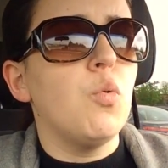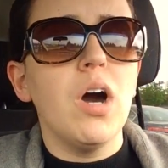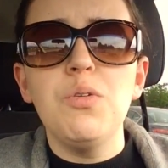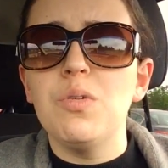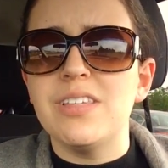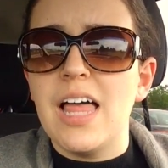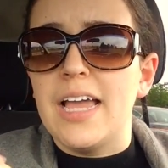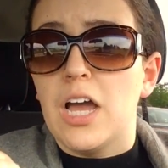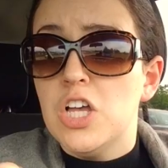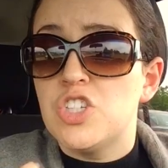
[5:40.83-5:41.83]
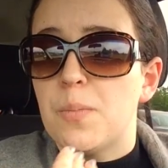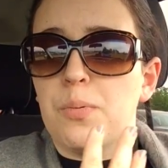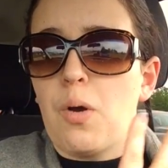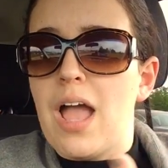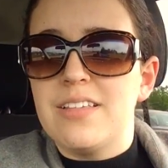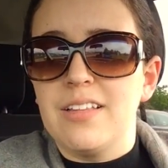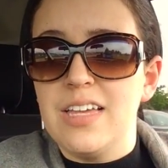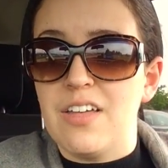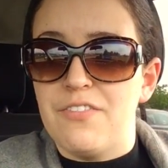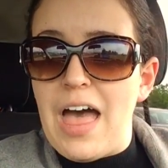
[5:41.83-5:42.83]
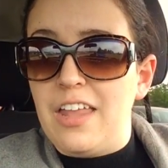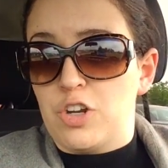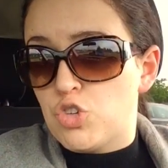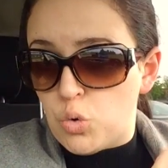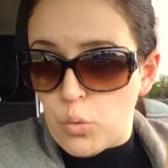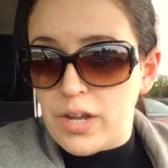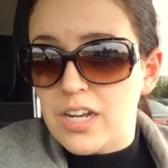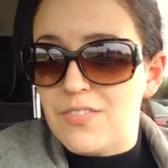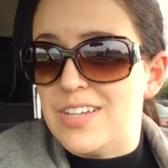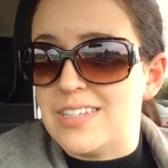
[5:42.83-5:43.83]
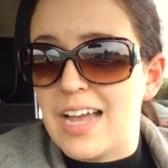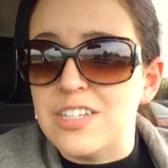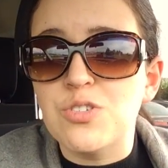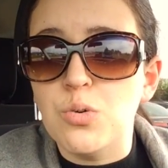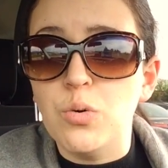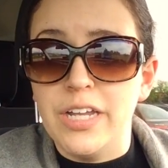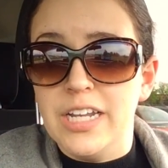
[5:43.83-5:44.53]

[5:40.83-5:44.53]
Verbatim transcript: One was like surprisingly the valedictorian of his high school.